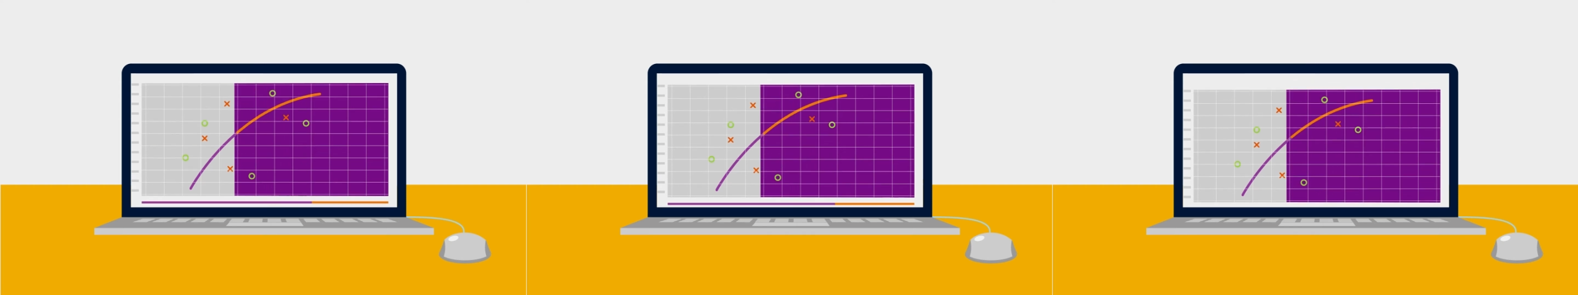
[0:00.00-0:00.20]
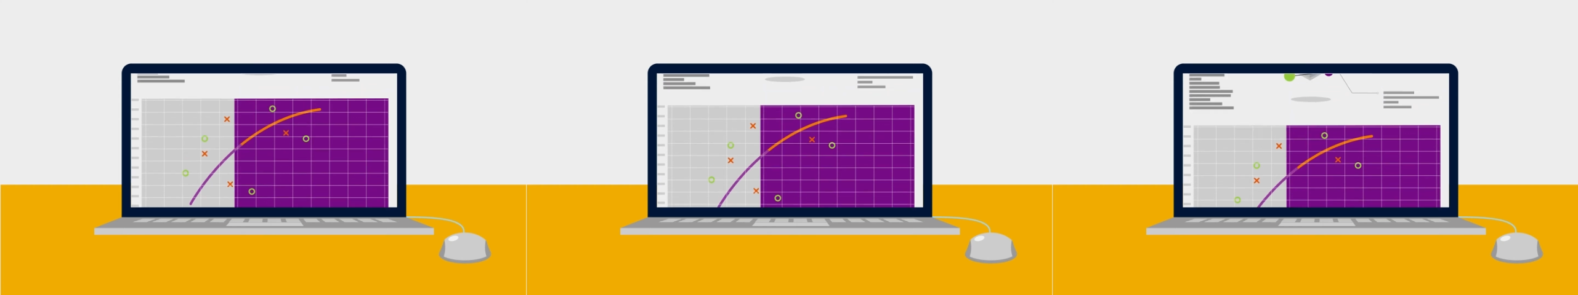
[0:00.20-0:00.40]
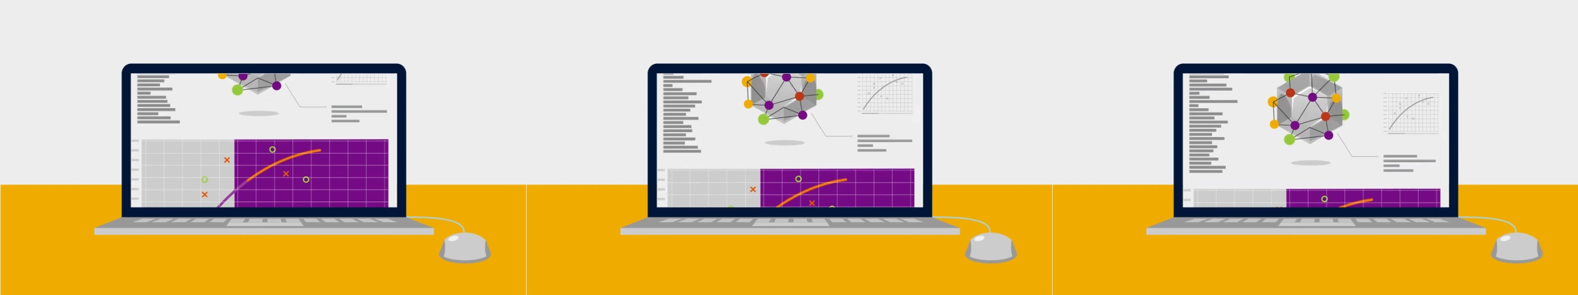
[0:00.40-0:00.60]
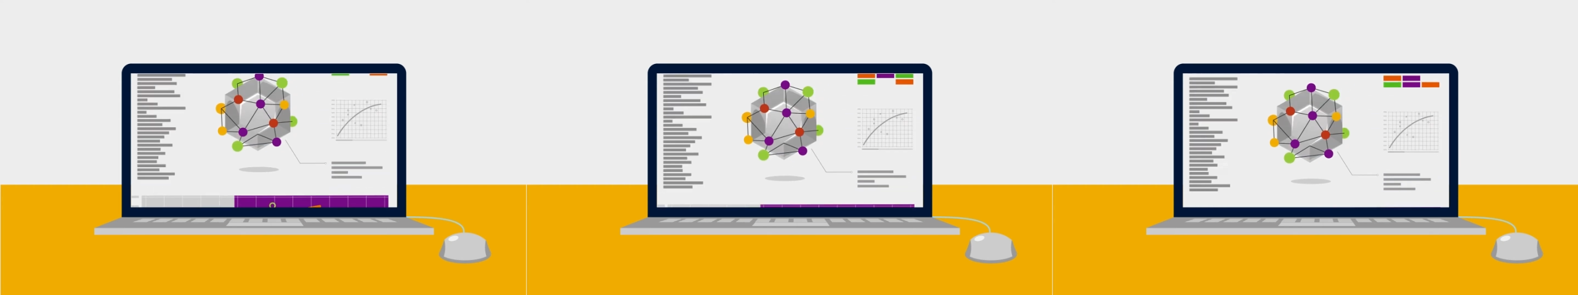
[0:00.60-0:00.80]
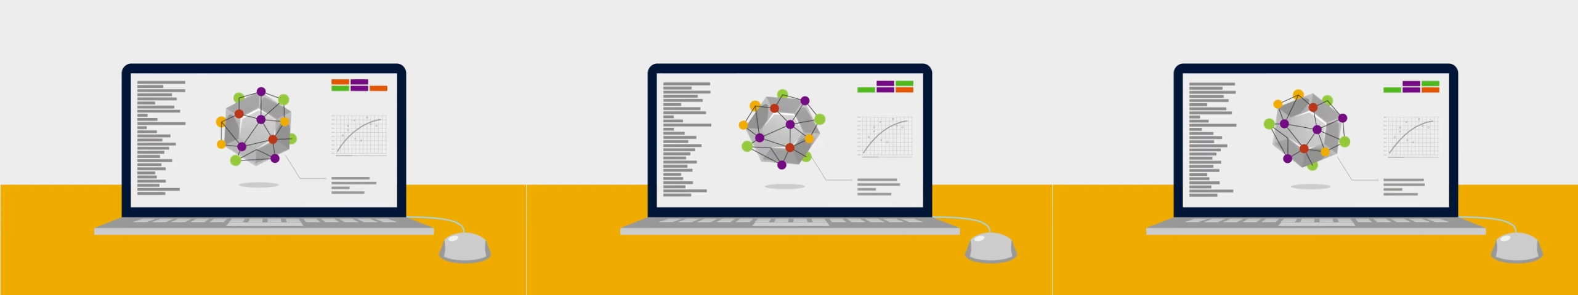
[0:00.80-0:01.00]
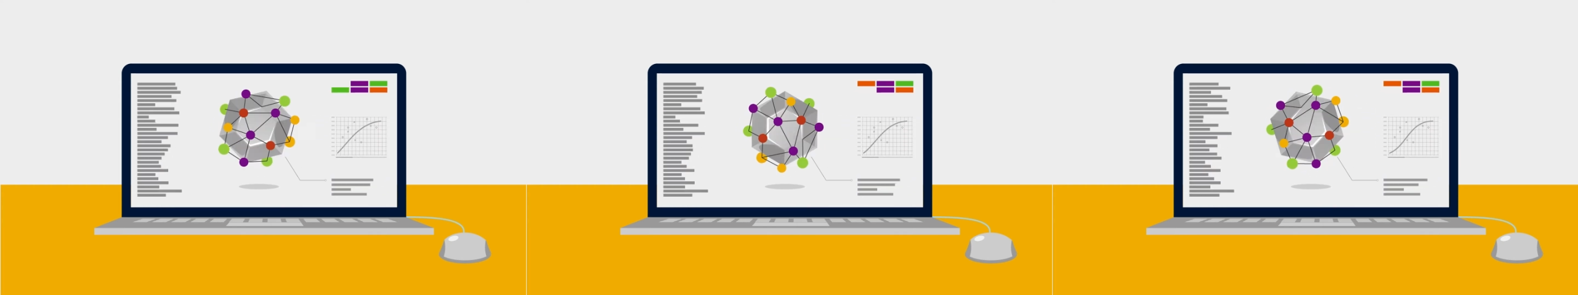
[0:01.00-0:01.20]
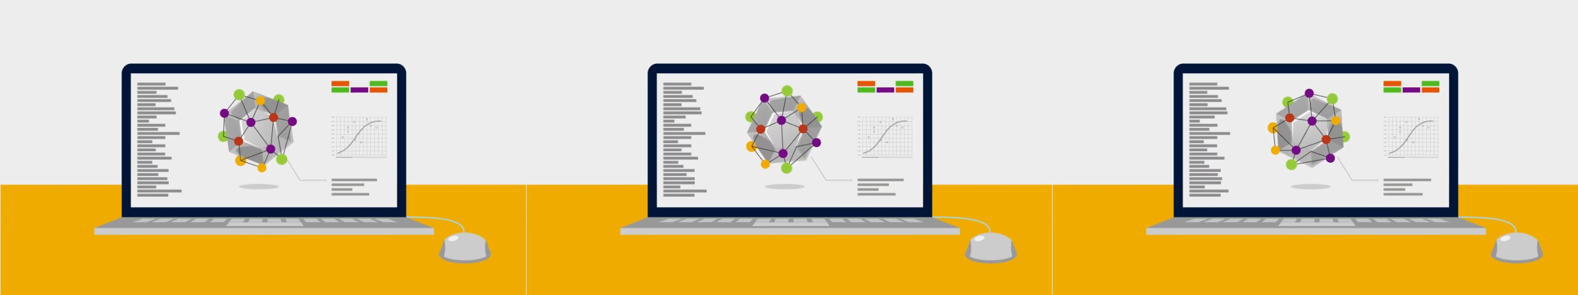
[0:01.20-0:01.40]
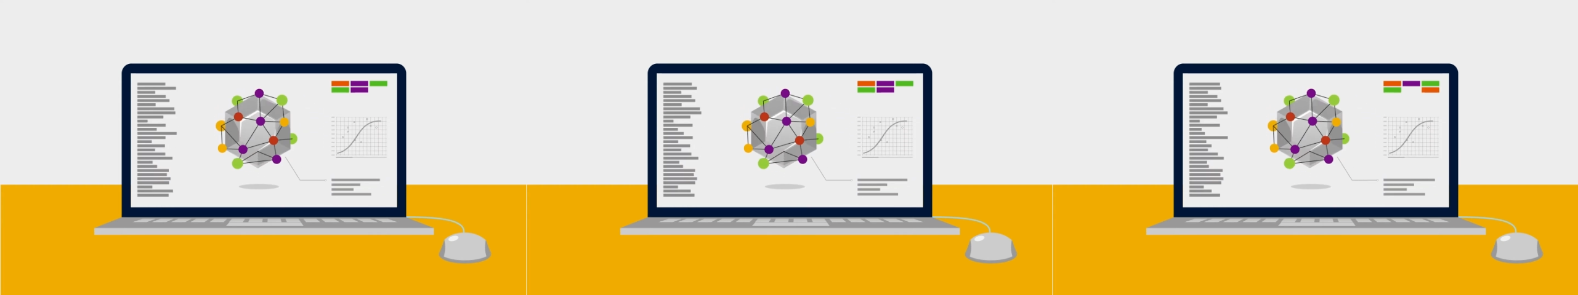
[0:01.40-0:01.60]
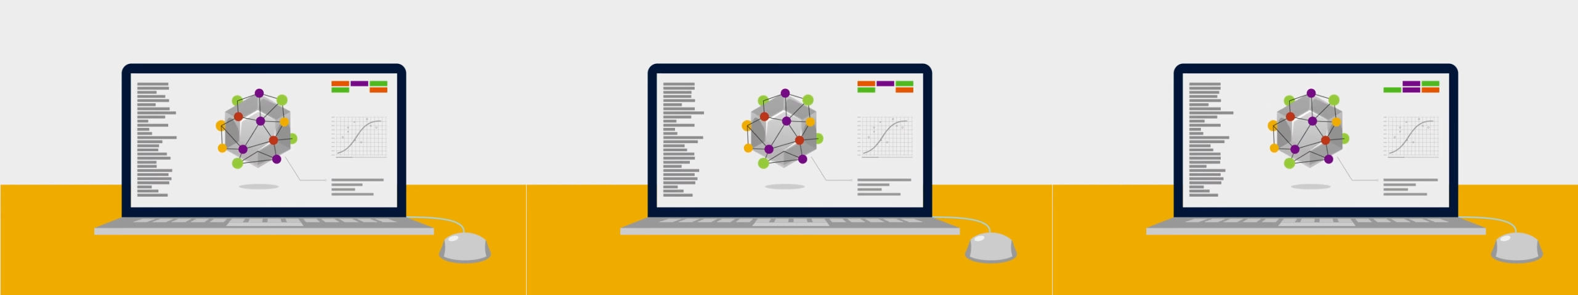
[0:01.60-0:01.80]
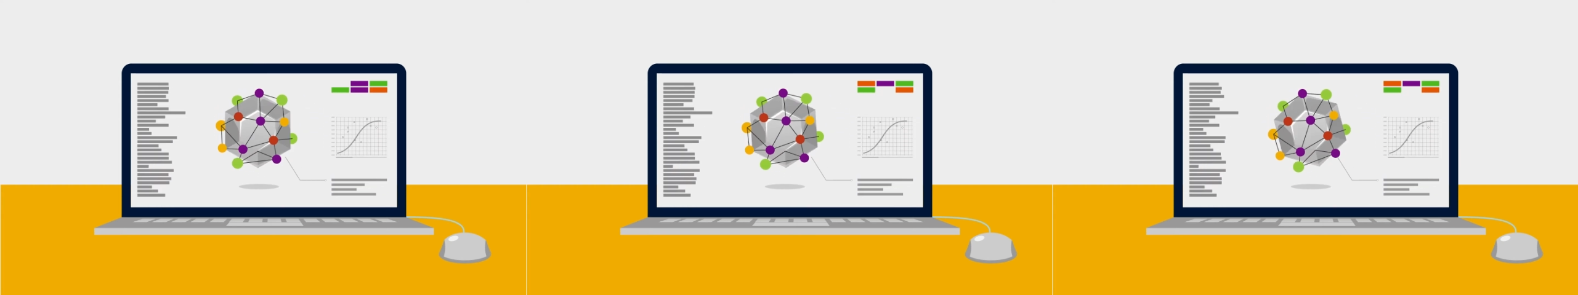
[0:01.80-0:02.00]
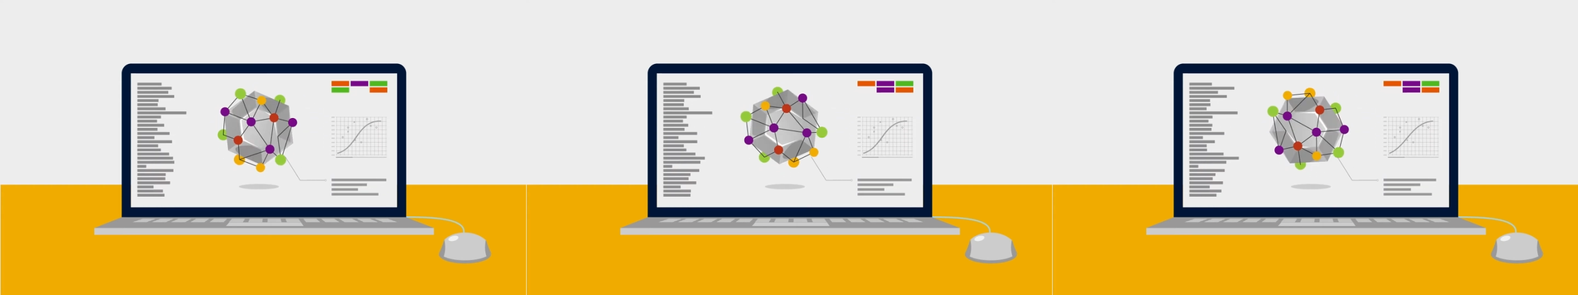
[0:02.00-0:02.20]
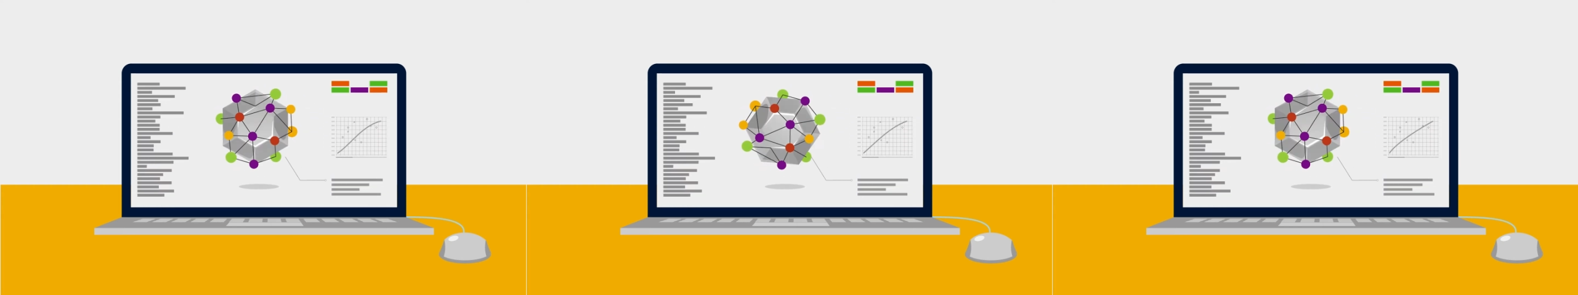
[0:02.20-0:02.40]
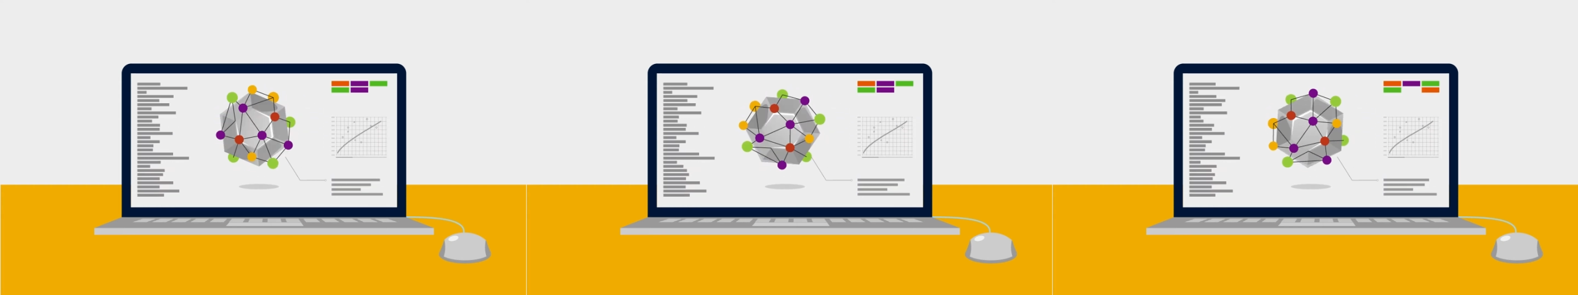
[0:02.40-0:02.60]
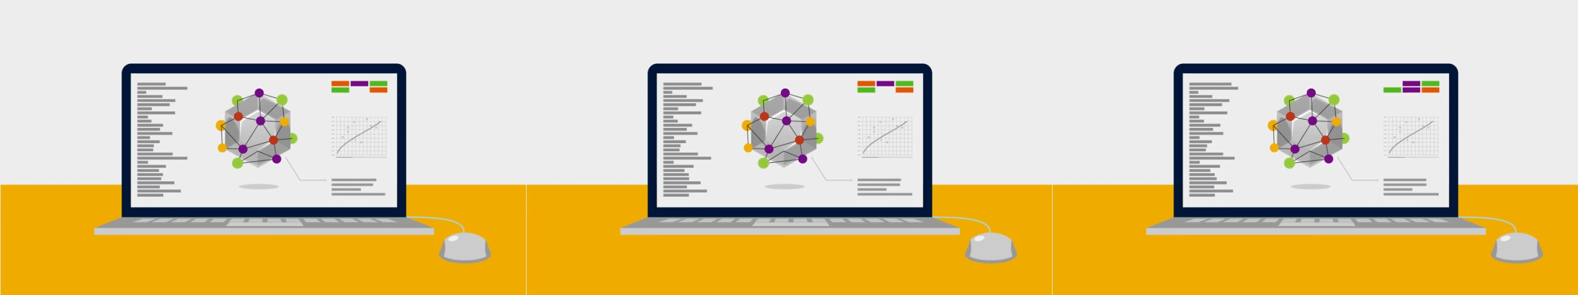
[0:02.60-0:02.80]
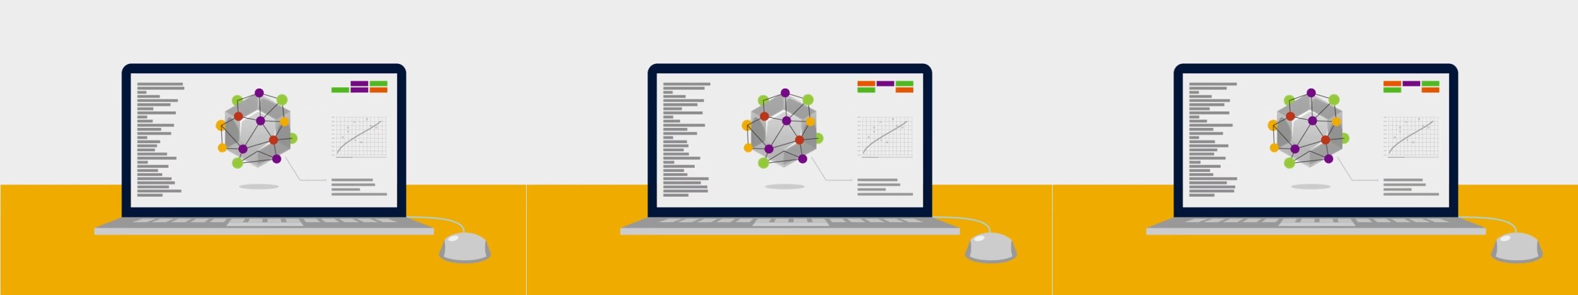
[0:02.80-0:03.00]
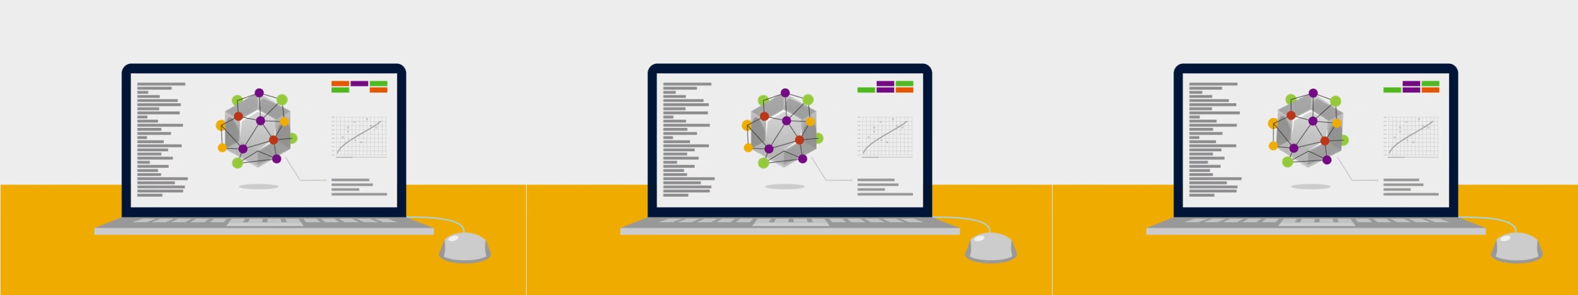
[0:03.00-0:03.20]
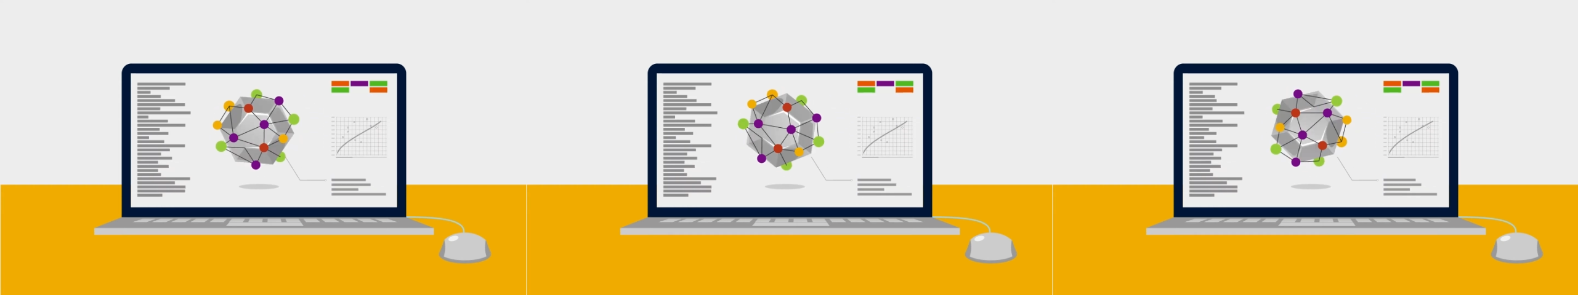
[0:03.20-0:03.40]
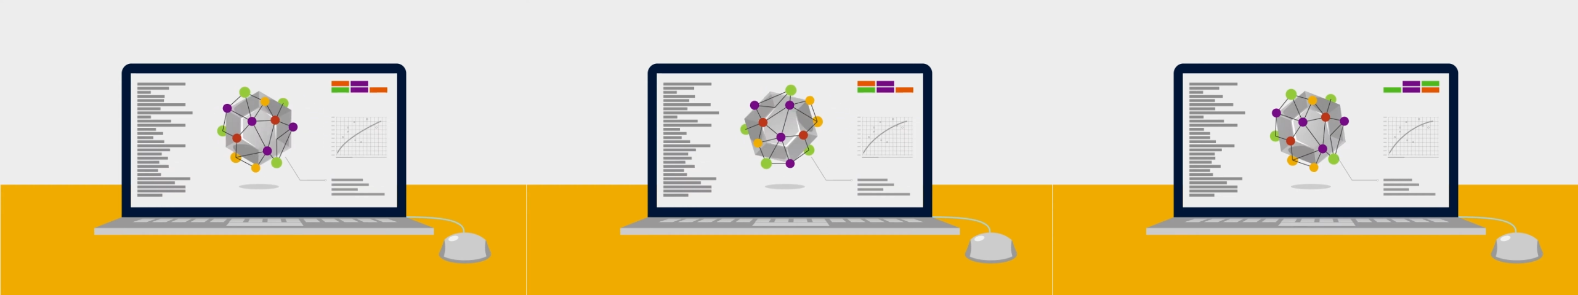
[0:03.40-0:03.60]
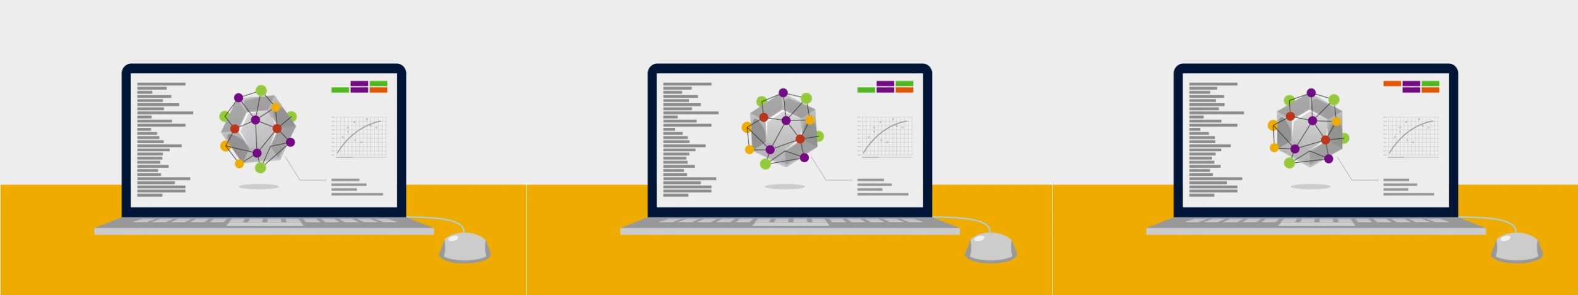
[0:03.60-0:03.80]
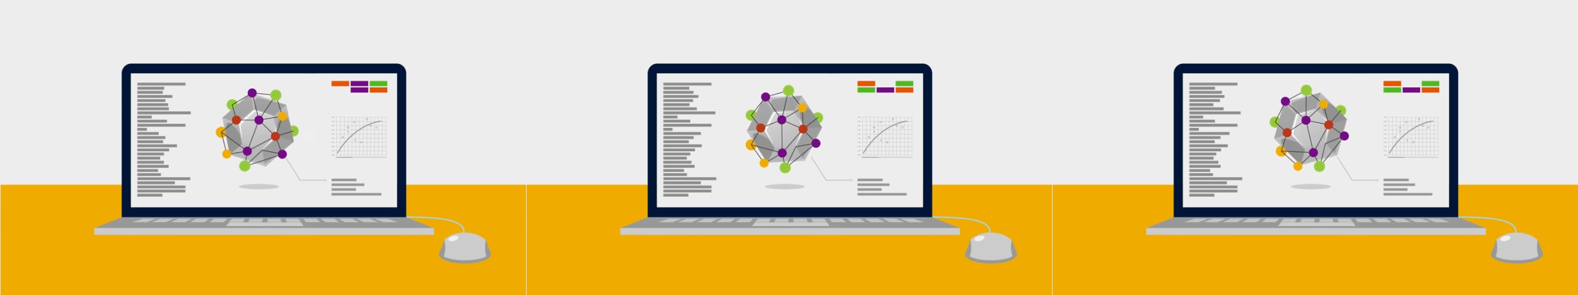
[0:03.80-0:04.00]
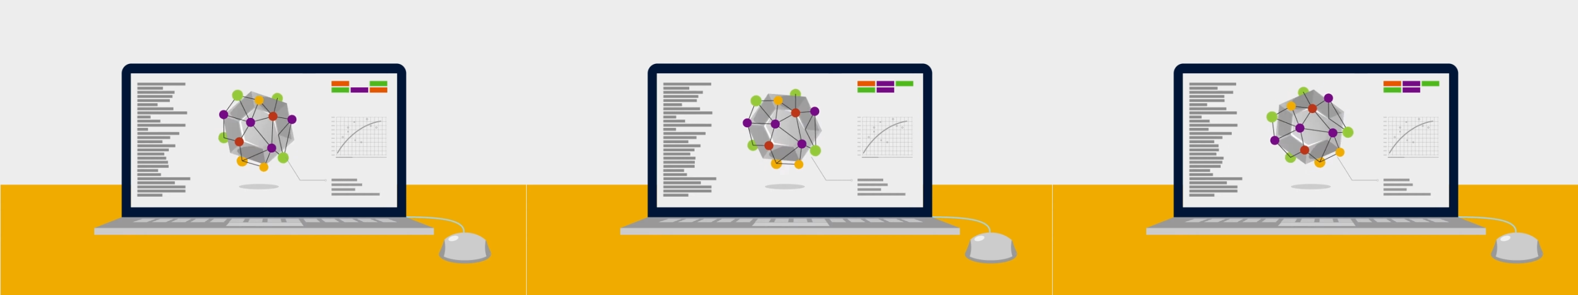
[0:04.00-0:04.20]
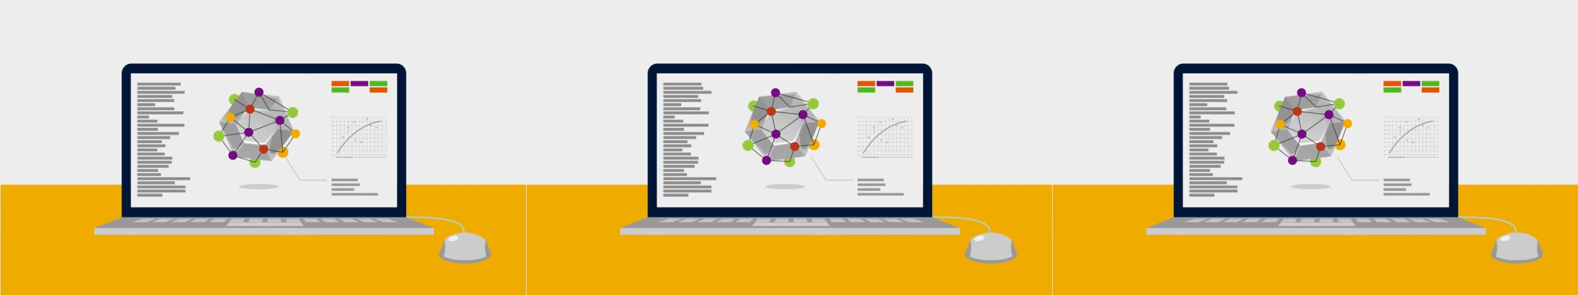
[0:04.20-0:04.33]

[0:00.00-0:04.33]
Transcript: Nobody's mouth can be seen.